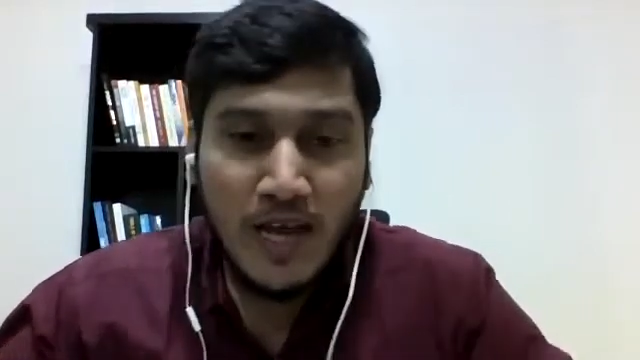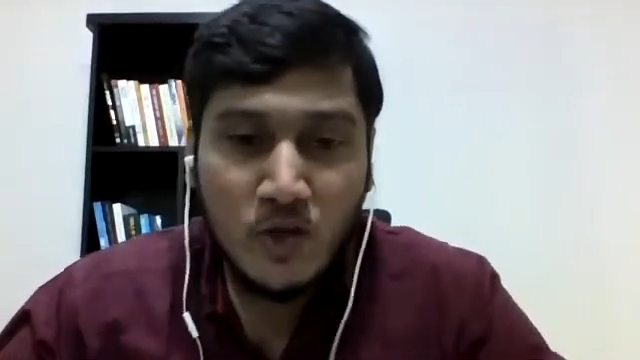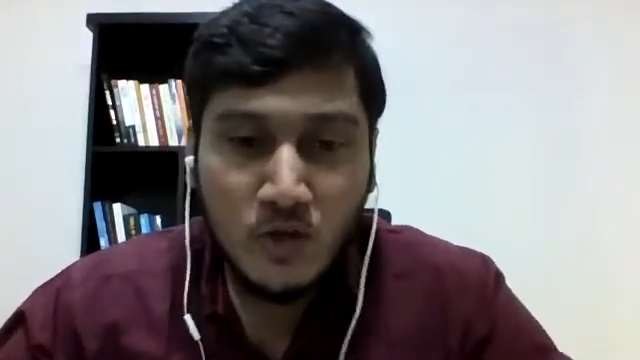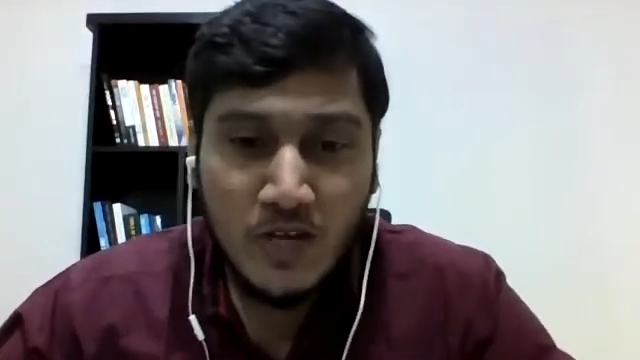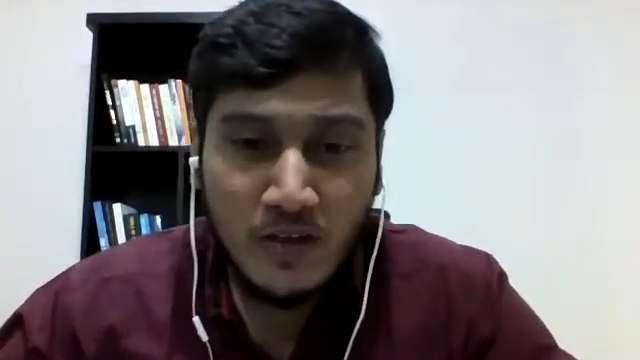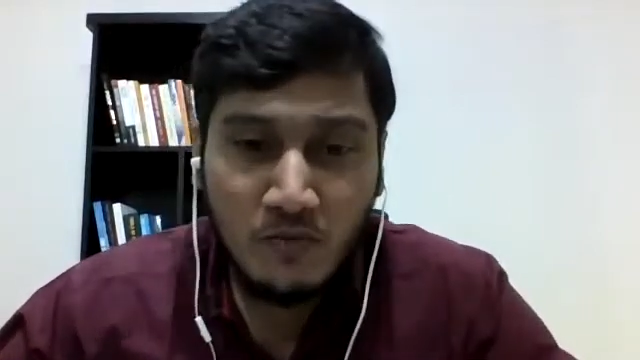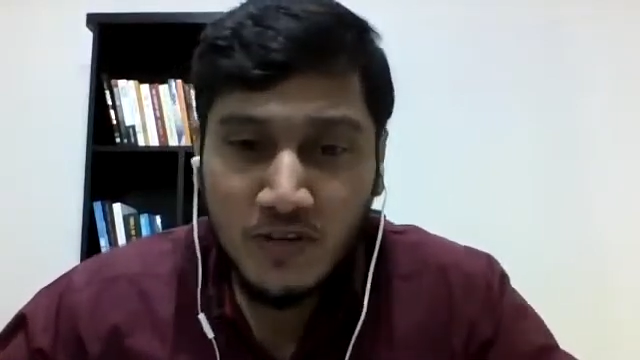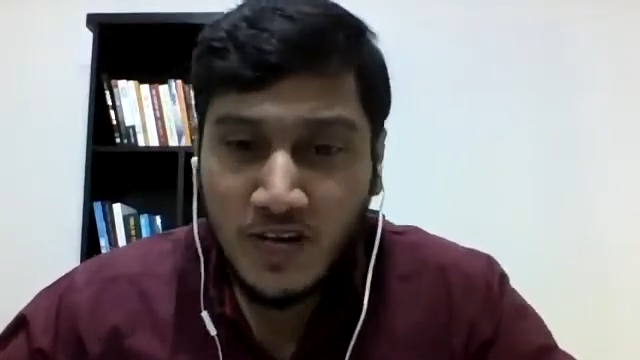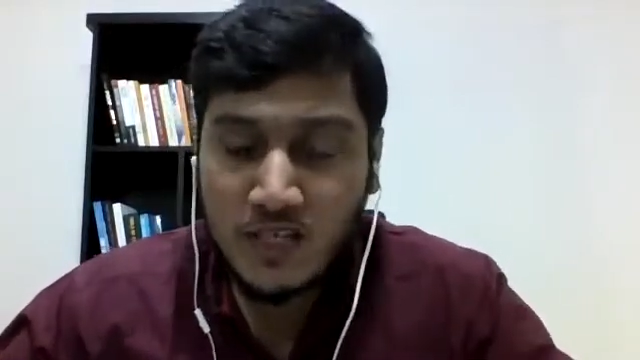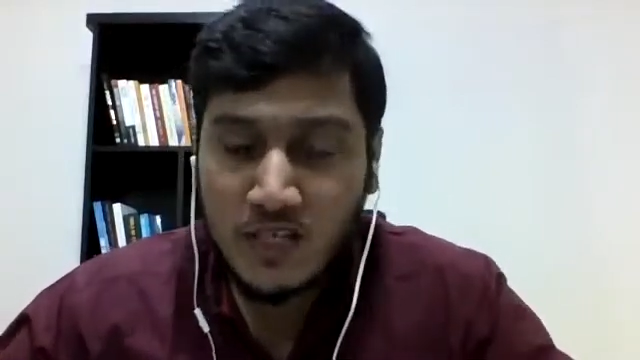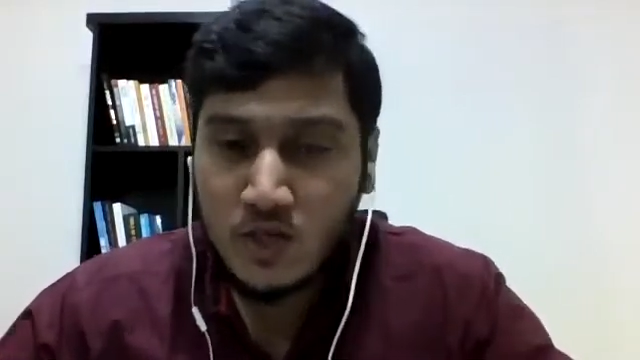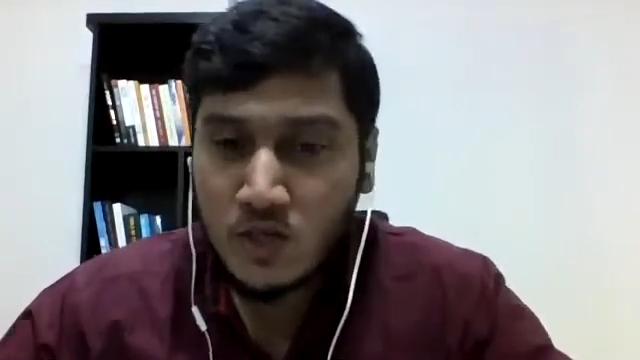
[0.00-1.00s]
actually
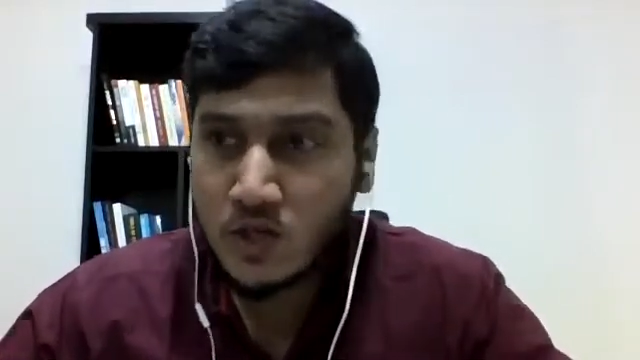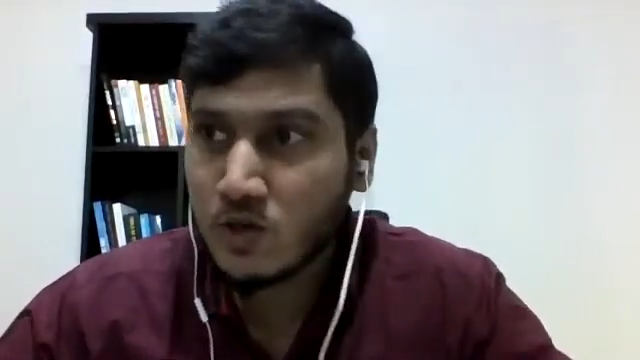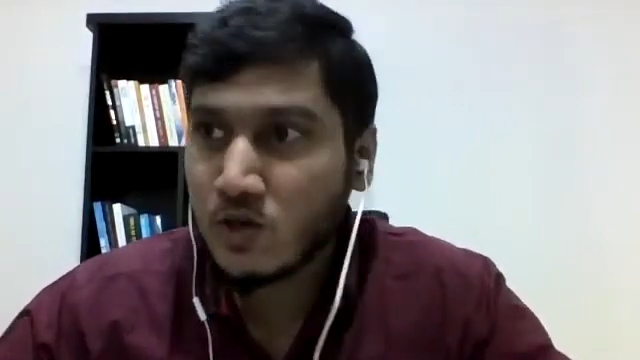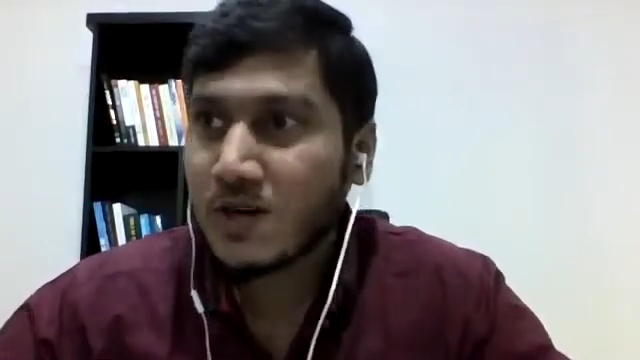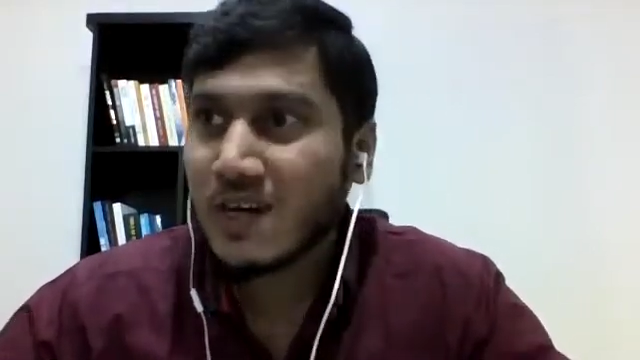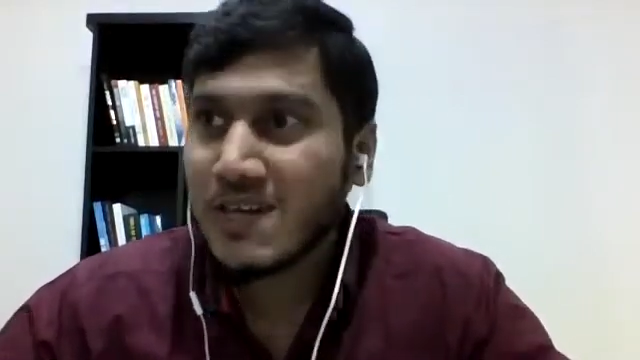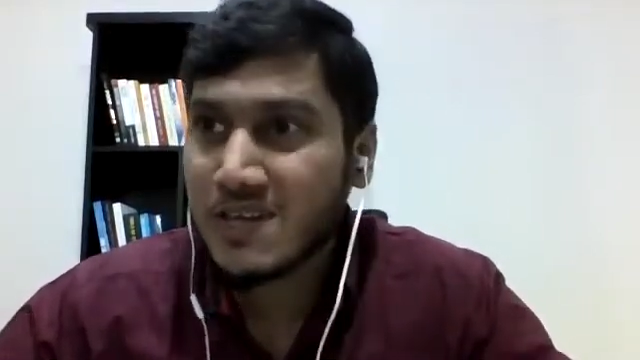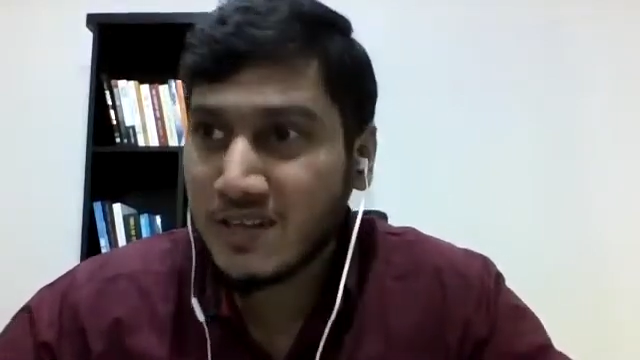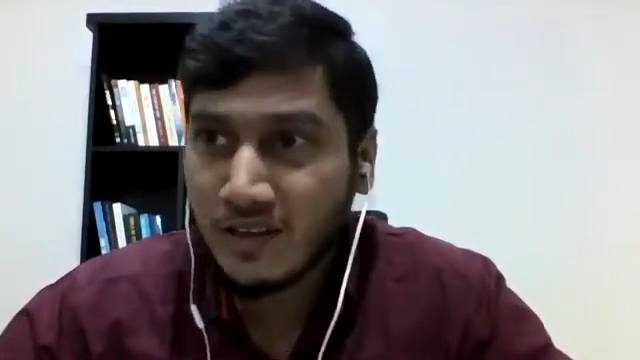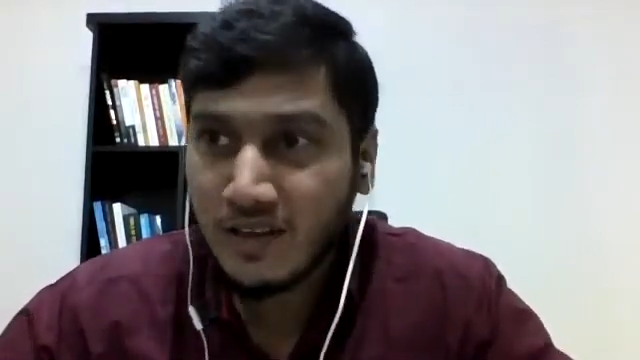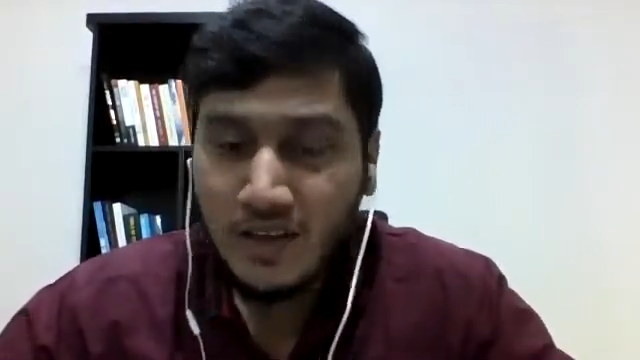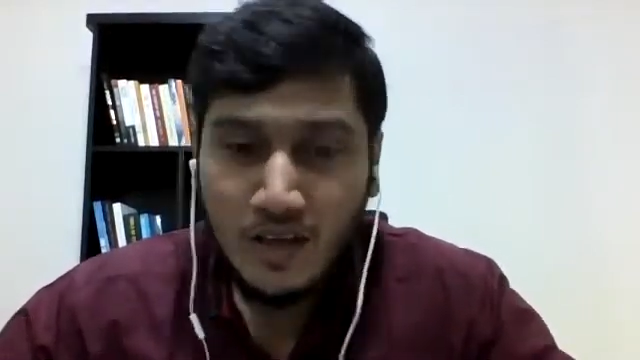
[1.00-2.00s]
advertising to your
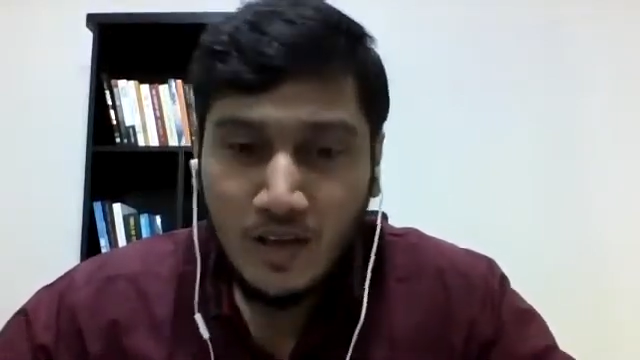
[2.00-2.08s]
clientele,